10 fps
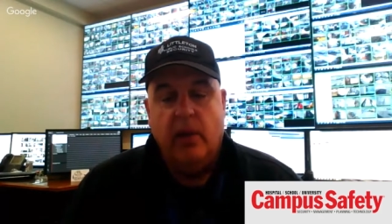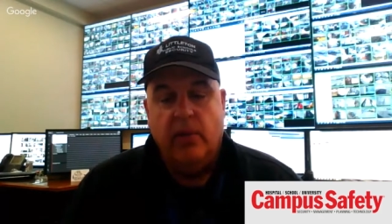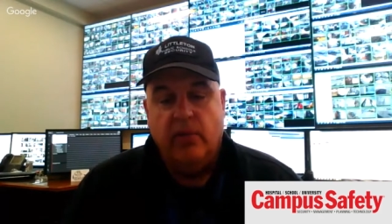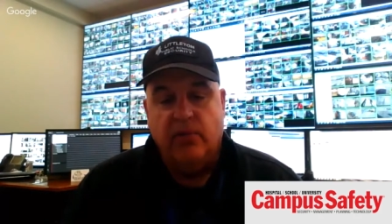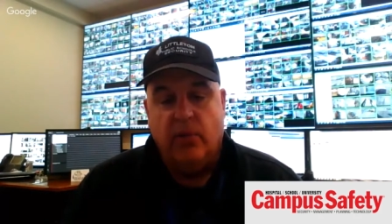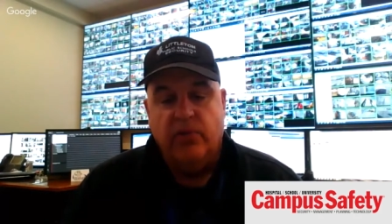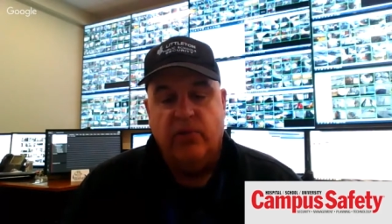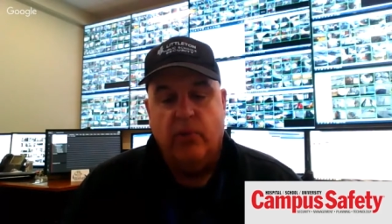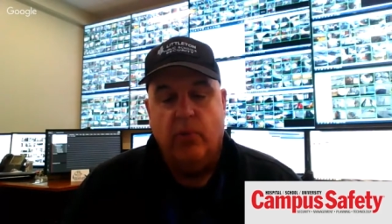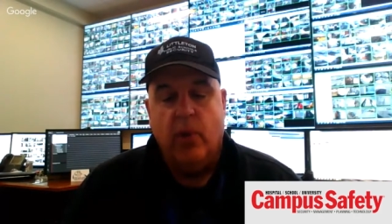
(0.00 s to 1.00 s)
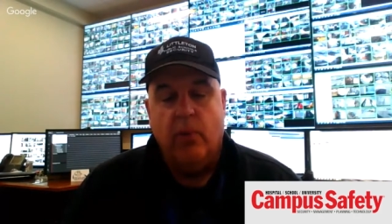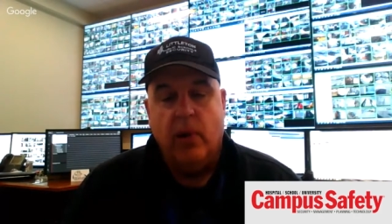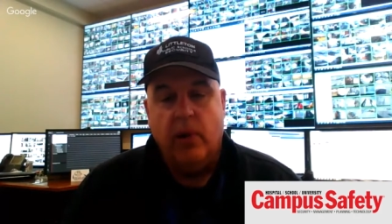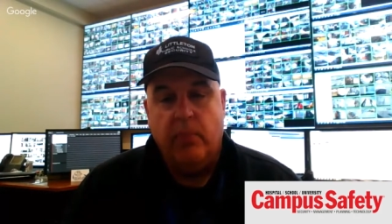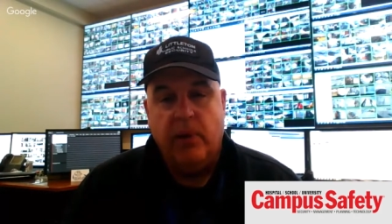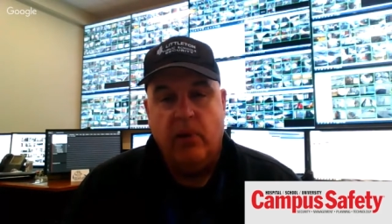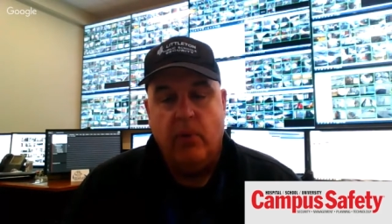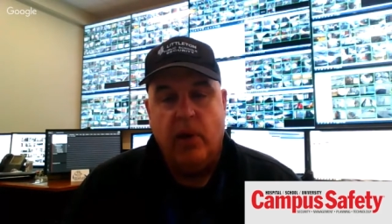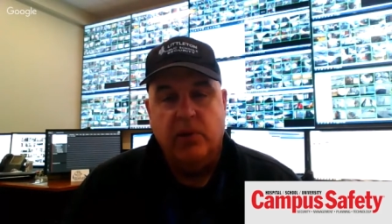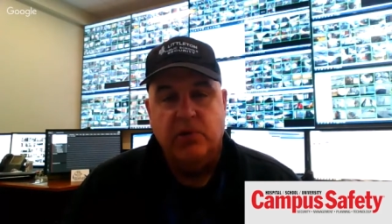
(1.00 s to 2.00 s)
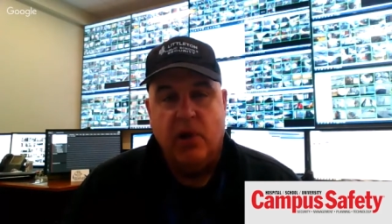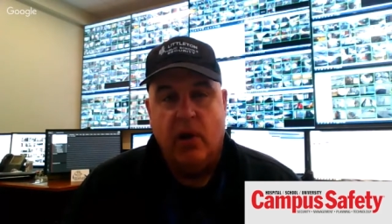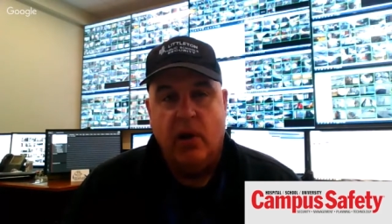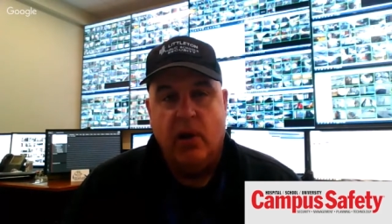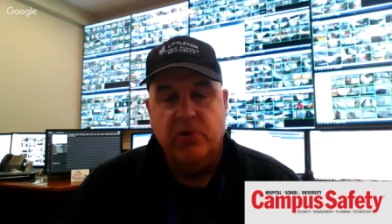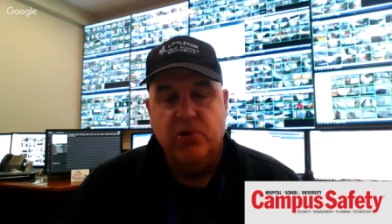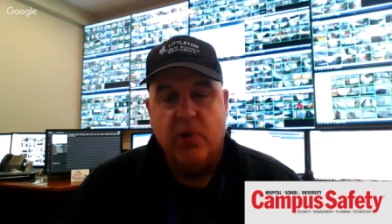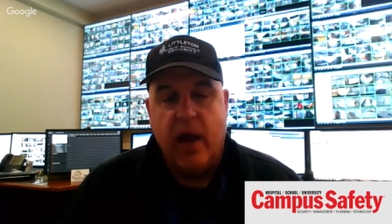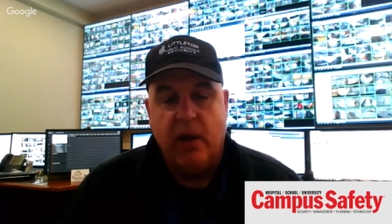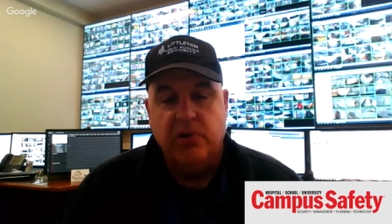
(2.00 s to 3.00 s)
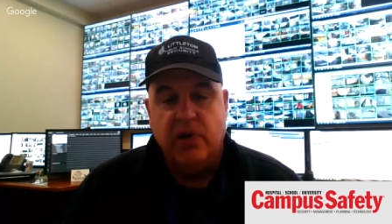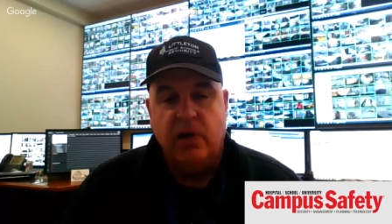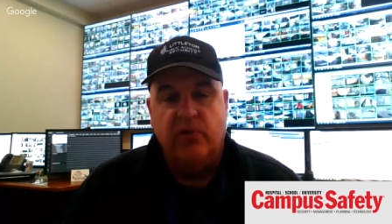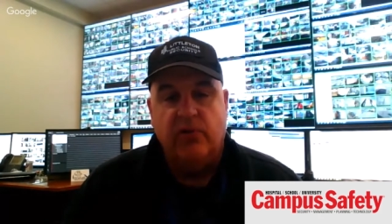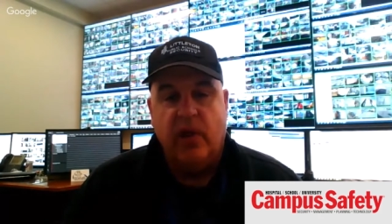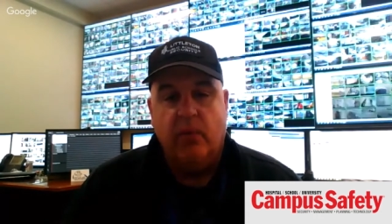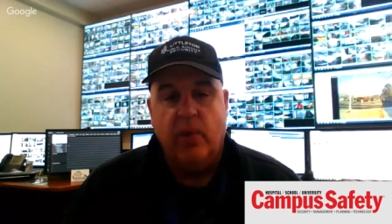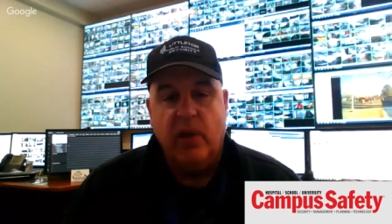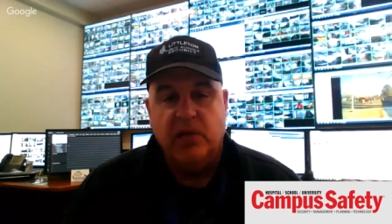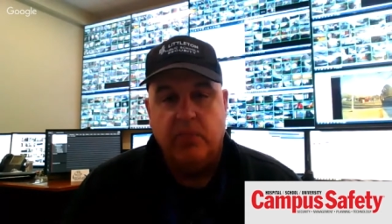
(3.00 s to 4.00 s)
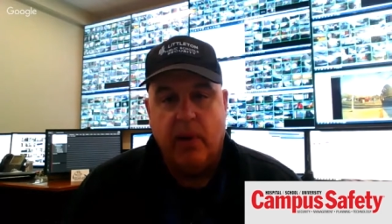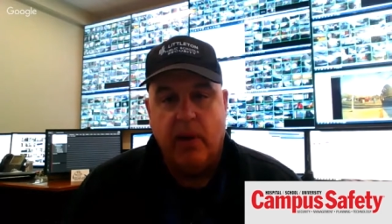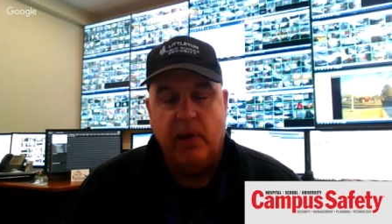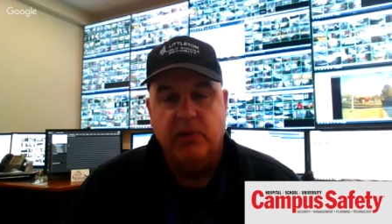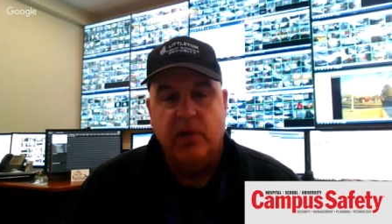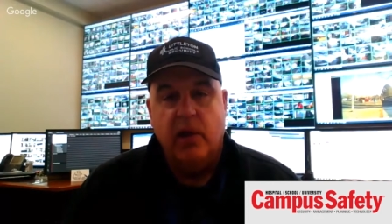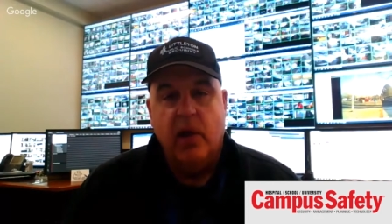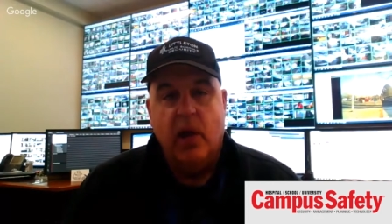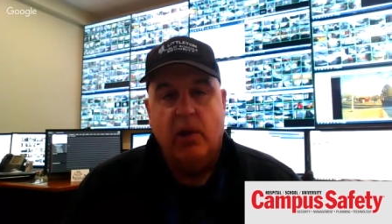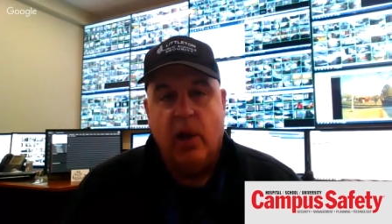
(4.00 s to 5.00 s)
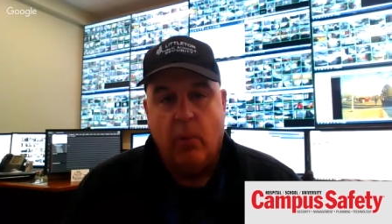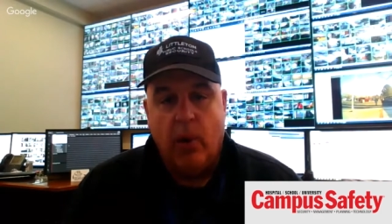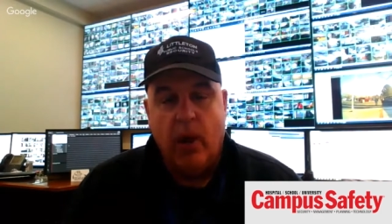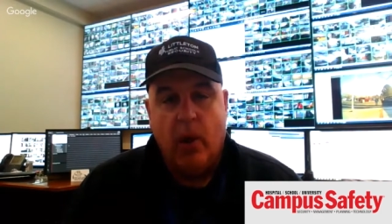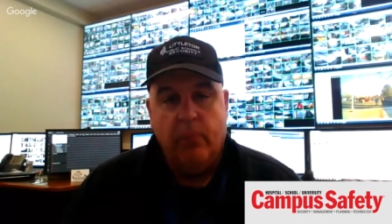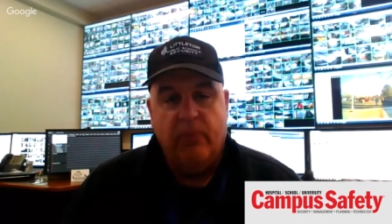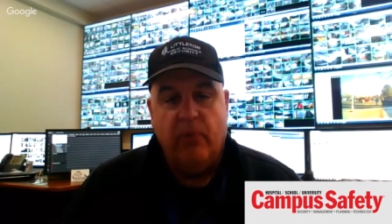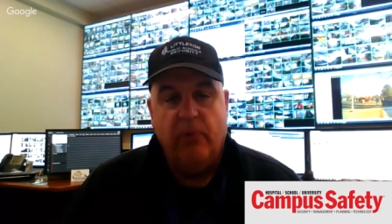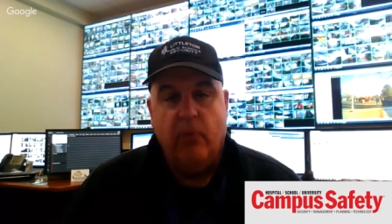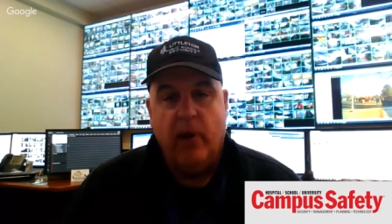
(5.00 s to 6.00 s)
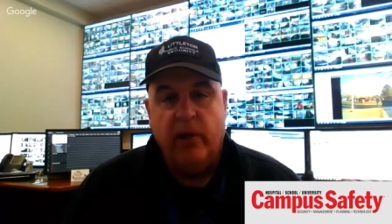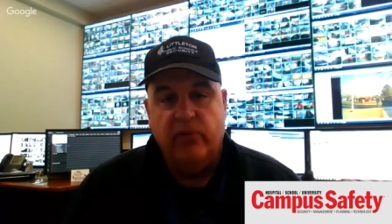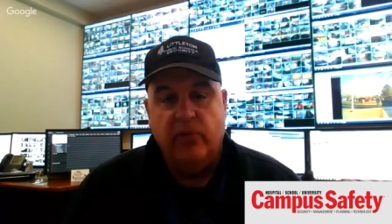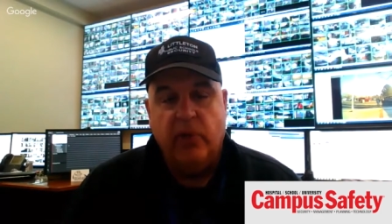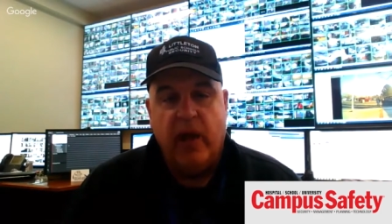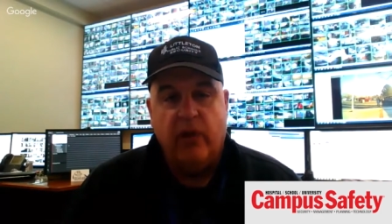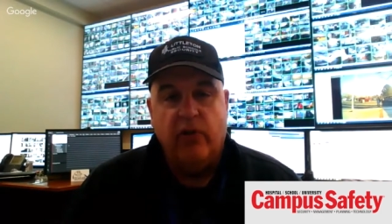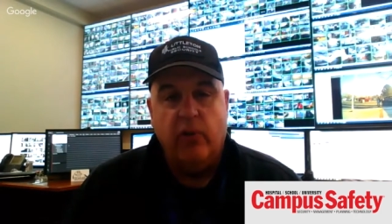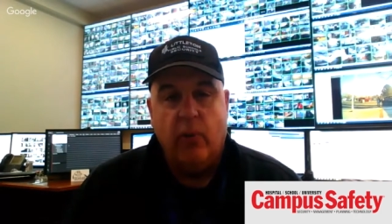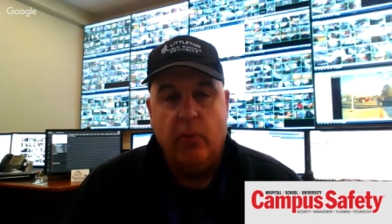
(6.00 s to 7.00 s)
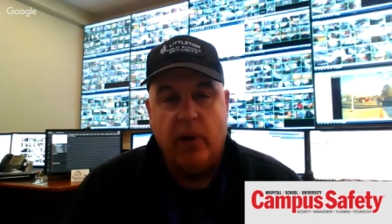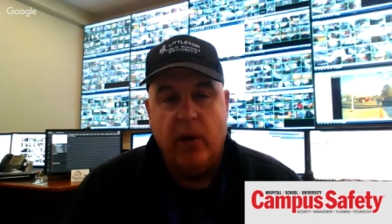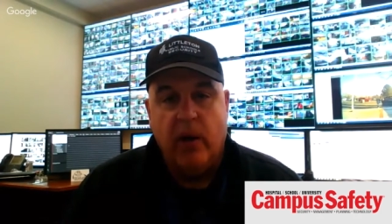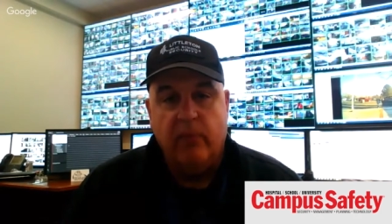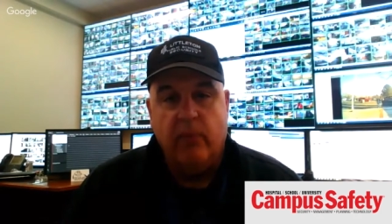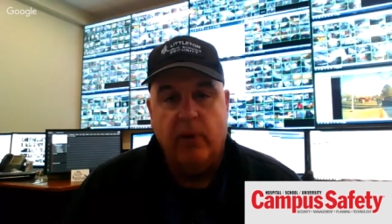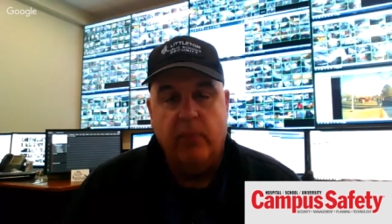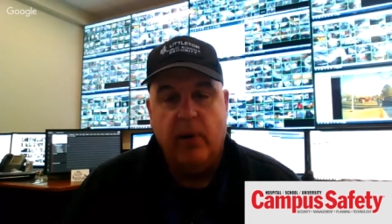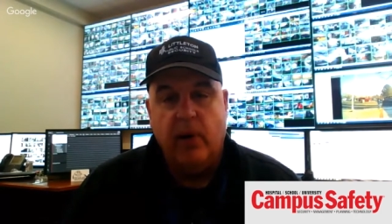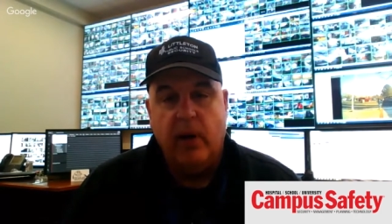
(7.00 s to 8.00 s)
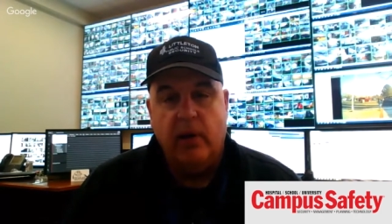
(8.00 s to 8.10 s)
There's also what we're going to be doing is sharing our strategies that we experienced that were helpful for us to get to a recovery period.